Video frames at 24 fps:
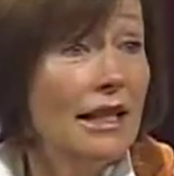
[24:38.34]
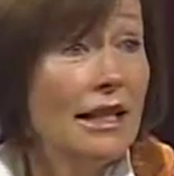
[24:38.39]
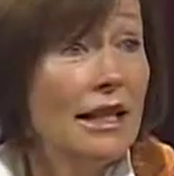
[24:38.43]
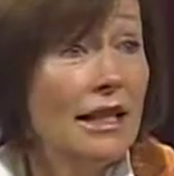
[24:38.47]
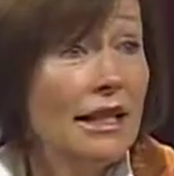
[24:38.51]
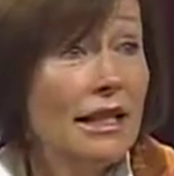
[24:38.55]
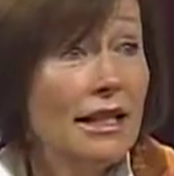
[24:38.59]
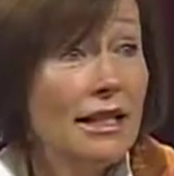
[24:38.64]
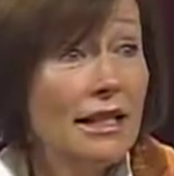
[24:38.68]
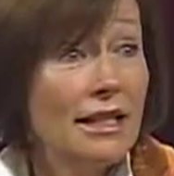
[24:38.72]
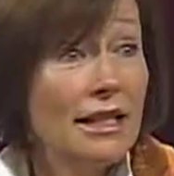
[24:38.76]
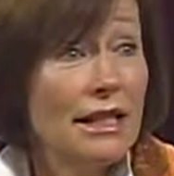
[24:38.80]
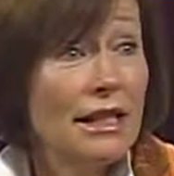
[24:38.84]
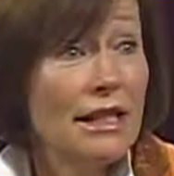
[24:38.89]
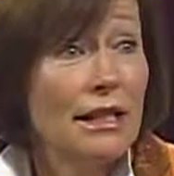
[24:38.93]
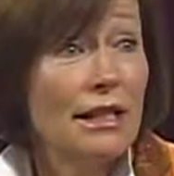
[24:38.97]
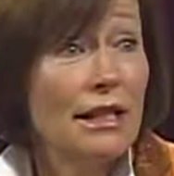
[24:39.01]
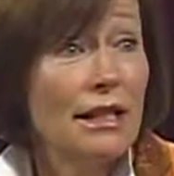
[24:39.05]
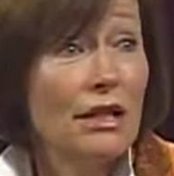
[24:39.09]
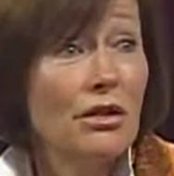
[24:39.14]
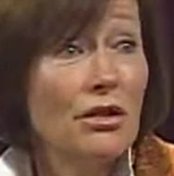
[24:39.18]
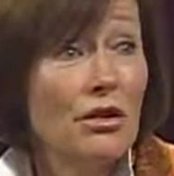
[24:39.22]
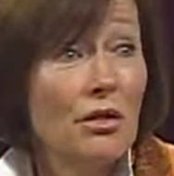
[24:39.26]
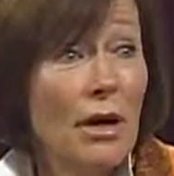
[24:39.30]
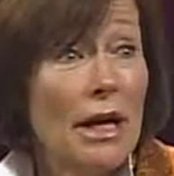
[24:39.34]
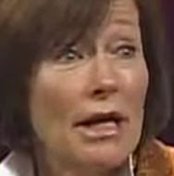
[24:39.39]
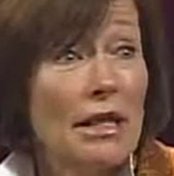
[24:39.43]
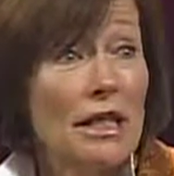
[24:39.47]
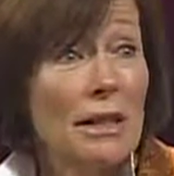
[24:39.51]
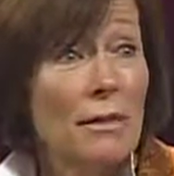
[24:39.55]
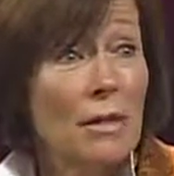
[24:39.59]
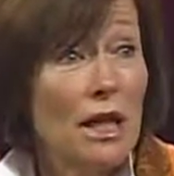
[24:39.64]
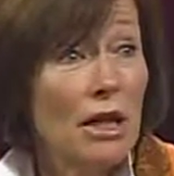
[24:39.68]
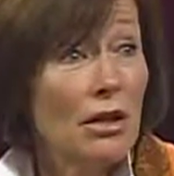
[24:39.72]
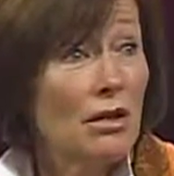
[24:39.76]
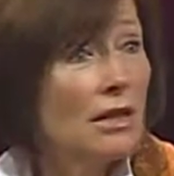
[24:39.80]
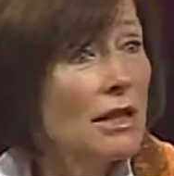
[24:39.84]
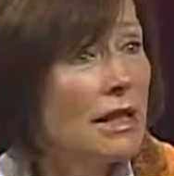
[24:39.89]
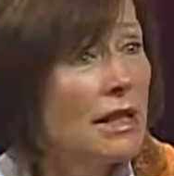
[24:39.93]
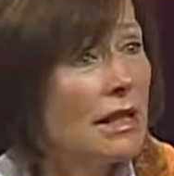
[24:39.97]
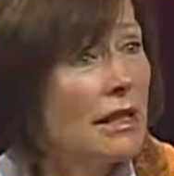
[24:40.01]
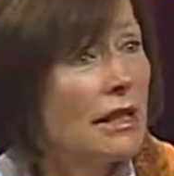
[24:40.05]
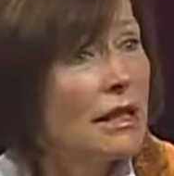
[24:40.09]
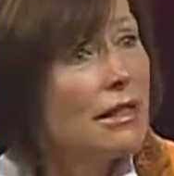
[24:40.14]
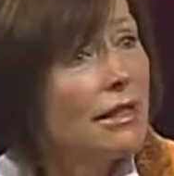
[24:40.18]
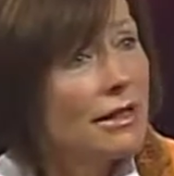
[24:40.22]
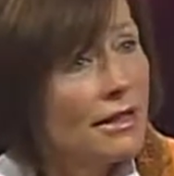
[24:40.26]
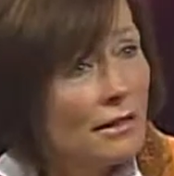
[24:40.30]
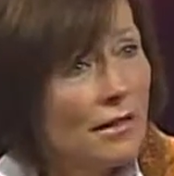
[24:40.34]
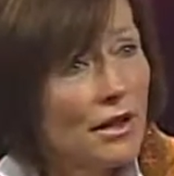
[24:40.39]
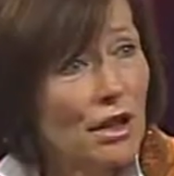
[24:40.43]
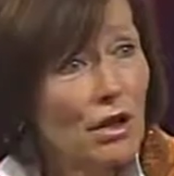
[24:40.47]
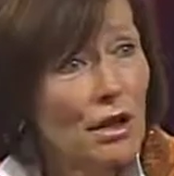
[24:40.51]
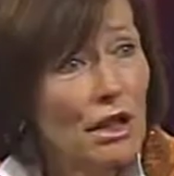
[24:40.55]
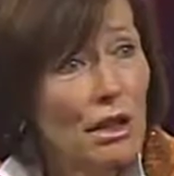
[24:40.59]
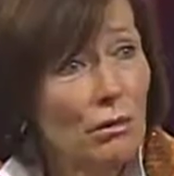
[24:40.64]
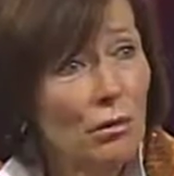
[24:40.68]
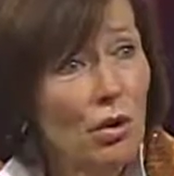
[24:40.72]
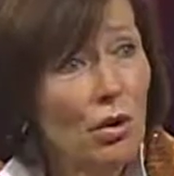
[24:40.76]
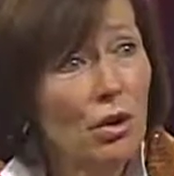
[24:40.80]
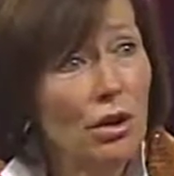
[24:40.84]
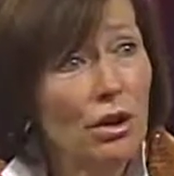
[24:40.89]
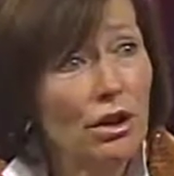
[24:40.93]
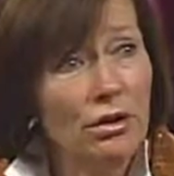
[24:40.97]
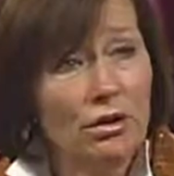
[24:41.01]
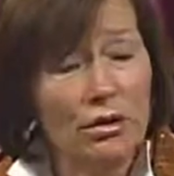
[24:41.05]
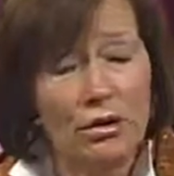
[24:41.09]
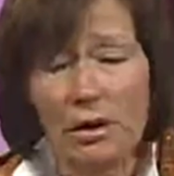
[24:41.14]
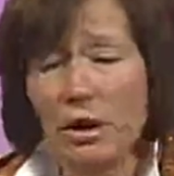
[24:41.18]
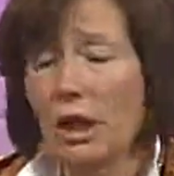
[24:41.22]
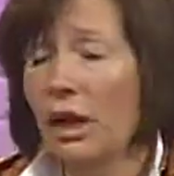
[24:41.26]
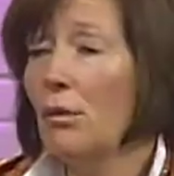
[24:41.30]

It is. The transparency is very important.